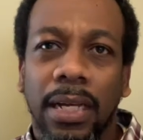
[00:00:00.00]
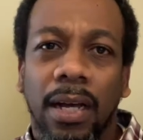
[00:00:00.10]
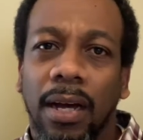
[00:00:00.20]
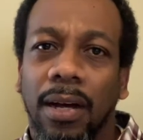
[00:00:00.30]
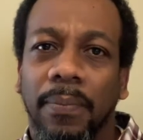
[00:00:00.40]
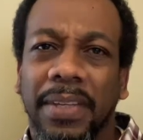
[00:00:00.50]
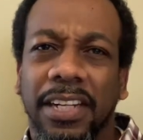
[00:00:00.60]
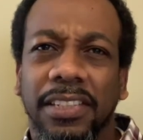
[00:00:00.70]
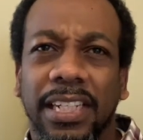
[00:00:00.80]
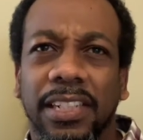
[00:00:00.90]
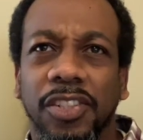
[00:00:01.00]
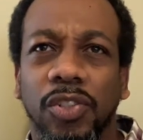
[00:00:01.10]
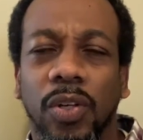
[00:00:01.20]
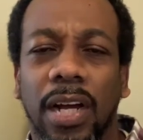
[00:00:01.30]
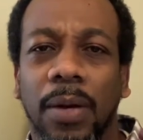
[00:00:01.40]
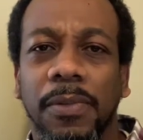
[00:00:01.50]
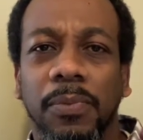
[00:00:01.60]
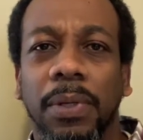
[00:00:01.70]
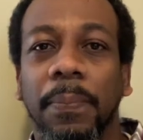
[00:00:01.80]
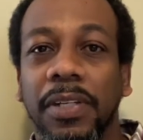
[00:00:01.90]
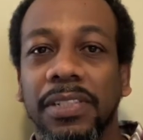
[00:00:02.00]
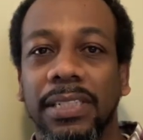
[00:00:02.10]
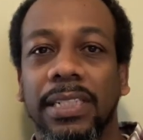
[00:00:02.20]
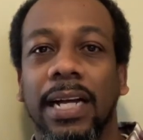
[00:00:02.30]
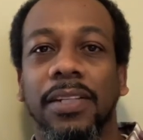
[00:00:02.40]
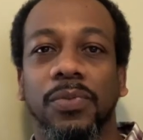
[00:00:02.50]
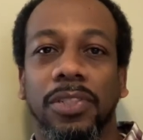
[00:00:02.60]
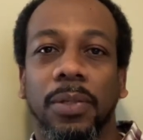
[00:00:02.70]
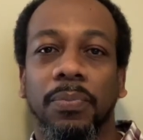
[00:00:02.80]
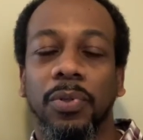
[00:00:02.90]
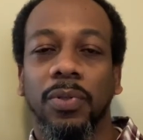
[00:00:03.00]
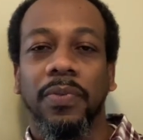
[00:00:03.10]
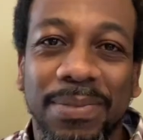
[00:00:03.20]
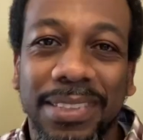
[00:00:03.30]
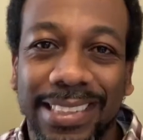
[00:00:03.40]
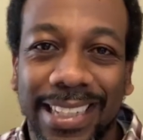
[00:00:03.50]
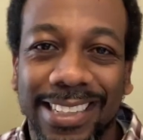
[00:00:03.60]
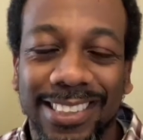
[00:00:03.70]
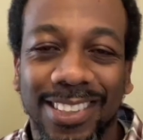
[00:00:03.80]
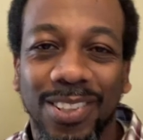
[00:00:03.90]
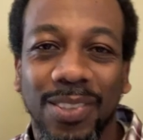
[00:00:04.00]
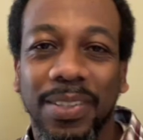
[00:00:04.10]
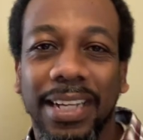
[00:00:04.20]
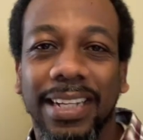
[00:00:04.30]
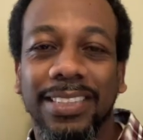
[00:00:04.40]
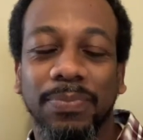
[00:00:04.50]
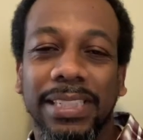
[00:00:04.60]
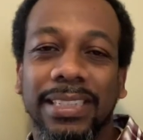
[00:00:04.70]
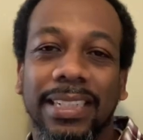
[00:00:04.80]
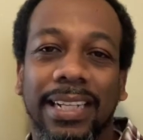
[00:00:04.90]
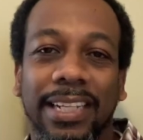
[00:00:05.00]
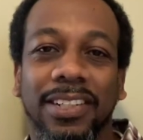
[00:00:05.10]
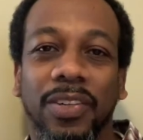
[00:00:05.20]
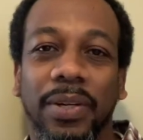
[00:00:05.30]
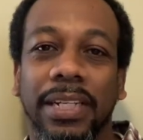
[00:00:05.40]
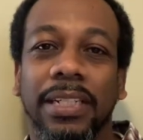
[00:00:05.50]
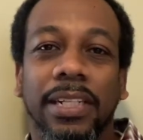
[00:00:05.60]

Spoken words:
I'm not exactly sure how much, but billions of dollars was approved from disaster loan, and it's basically like a grant.